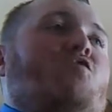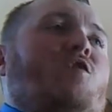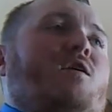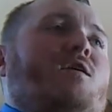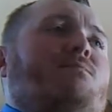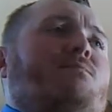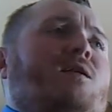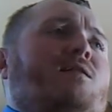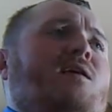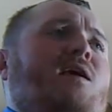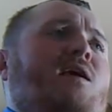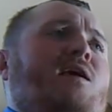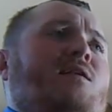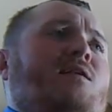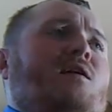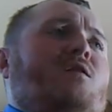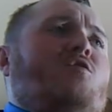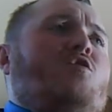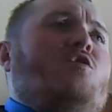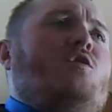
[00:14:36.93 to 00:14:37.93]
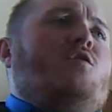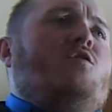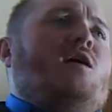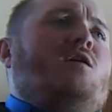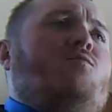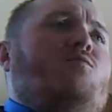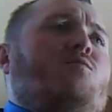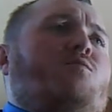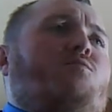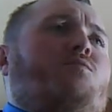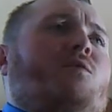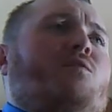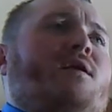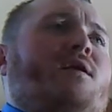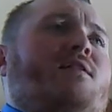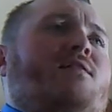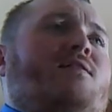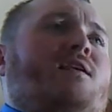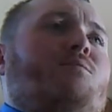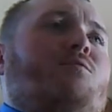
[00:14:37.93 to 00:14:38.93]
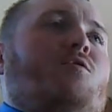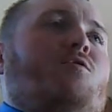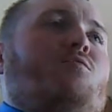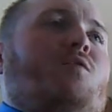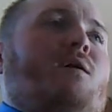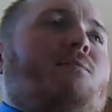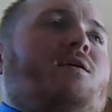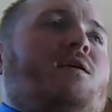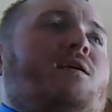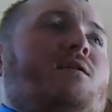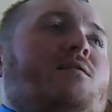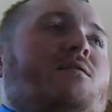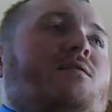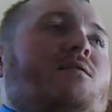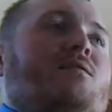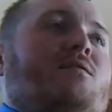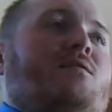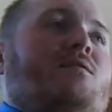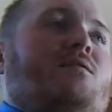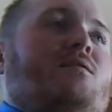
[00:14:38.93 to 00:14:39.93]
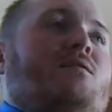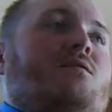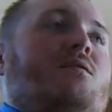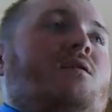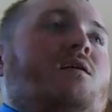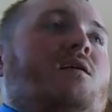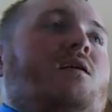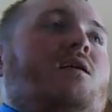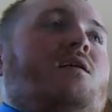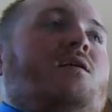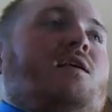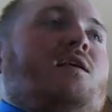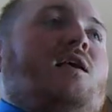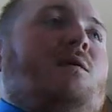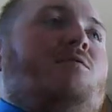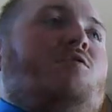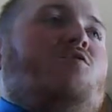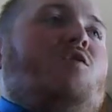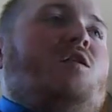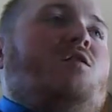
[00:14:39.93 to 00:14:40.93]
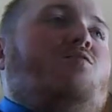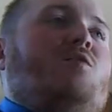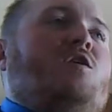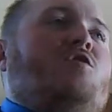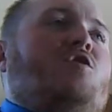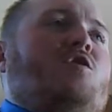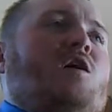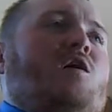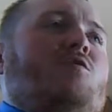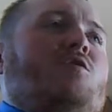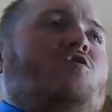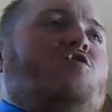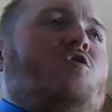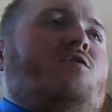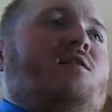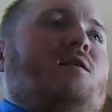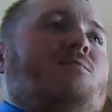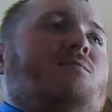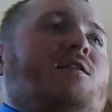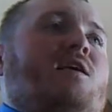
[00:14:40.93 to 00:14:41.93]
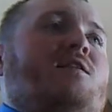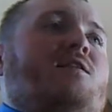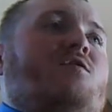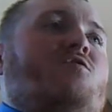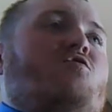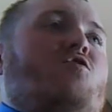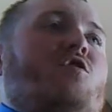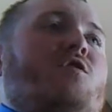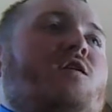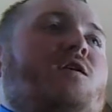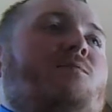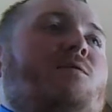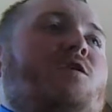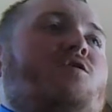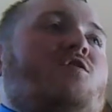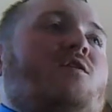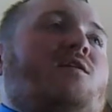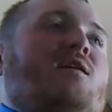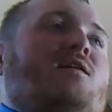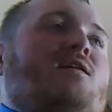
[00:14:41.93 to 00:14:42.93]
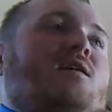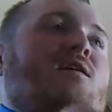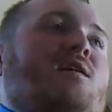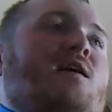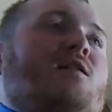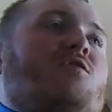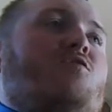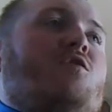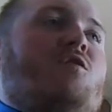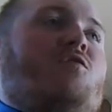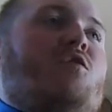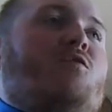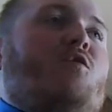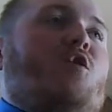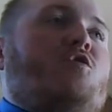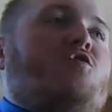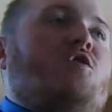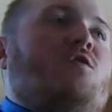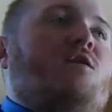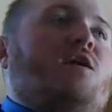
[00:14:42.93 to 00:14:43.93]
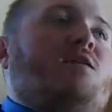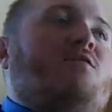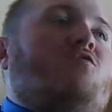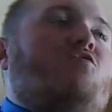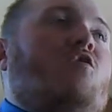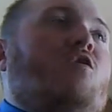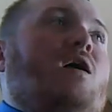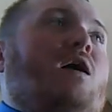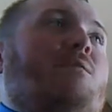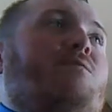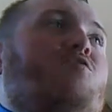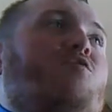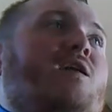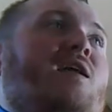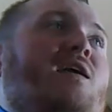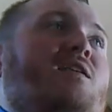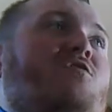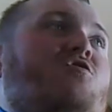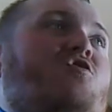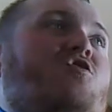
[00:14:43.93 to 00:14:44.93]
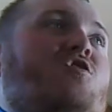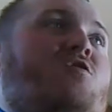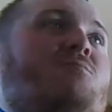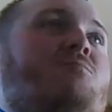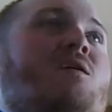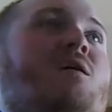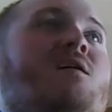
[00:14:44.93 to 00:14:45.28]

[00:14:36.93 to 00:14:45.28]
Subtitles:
toward midday, concluding as wind stable. Camps across the region already show some decent snow accumulations as a consequence of ocean effect snow up to an inch.